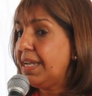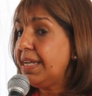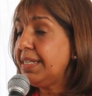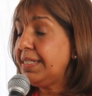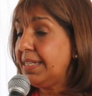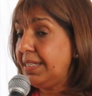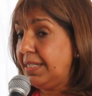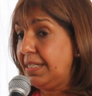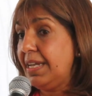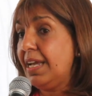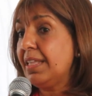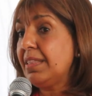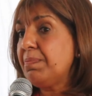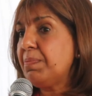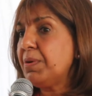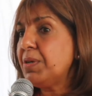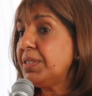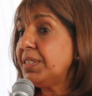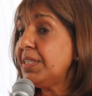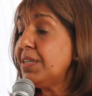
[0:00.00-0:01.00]
is it the other
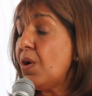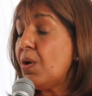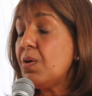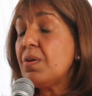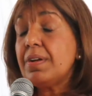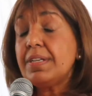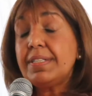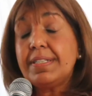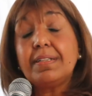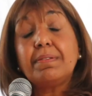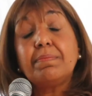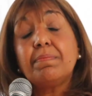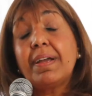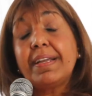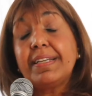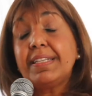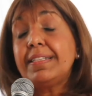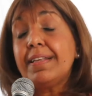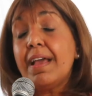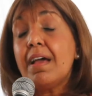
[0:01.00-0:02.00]
person or is it
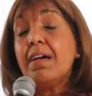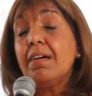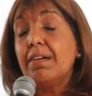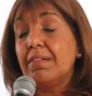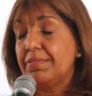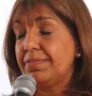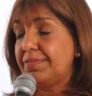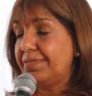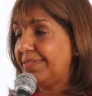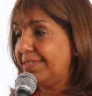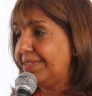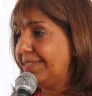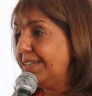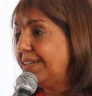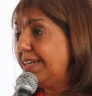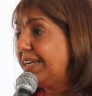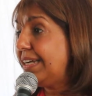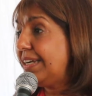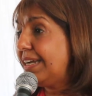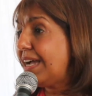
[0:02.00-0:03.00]
myself?
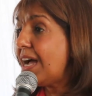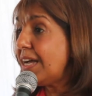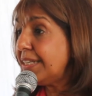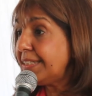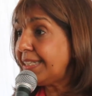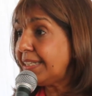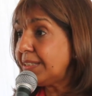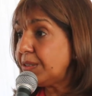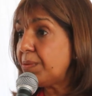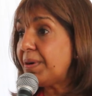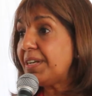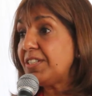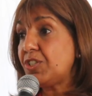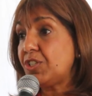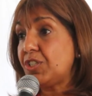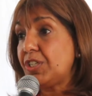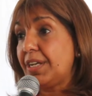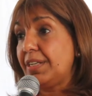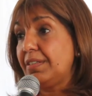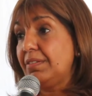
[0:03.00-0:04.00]
Ask that
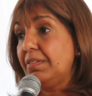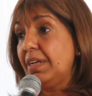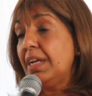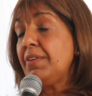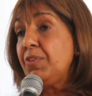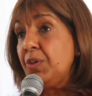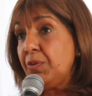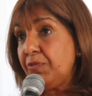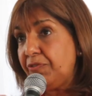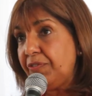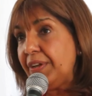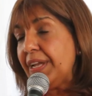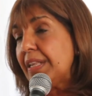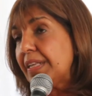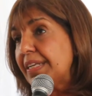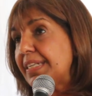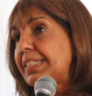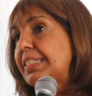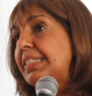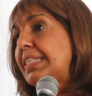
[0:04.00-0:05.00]
question. If you
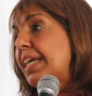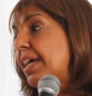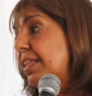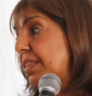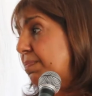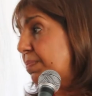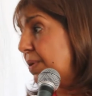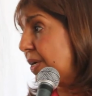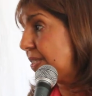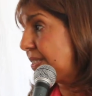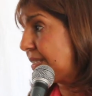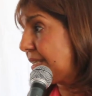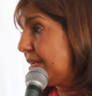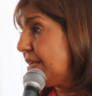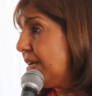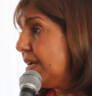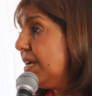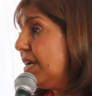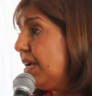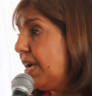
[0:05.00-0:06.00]
feel it's the other
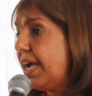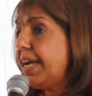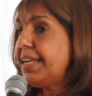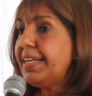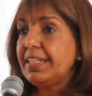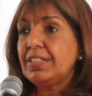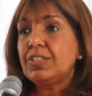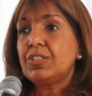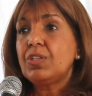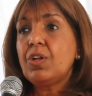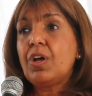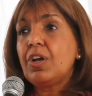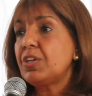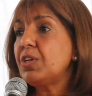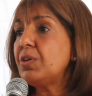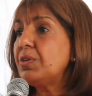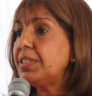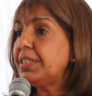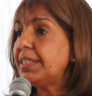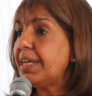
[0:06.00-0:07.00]
person and it's not
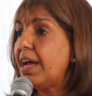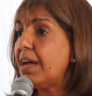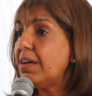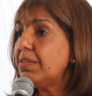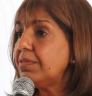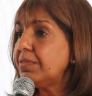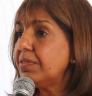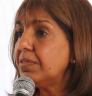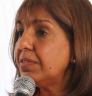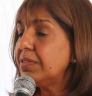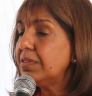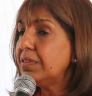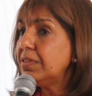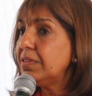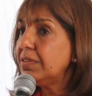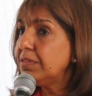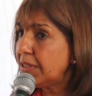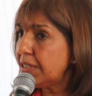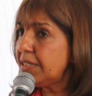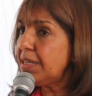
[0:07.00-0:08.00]

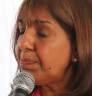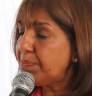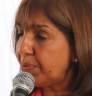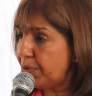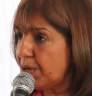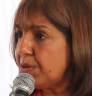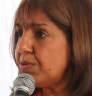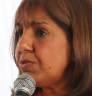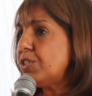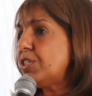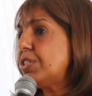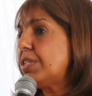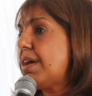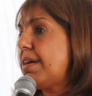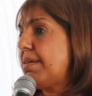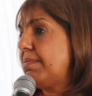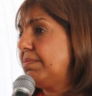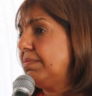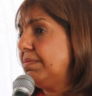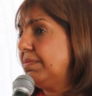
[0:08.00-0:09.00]
yourself, then approach
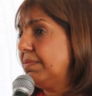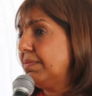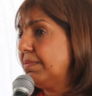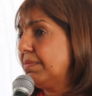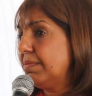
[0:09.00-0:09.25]
them.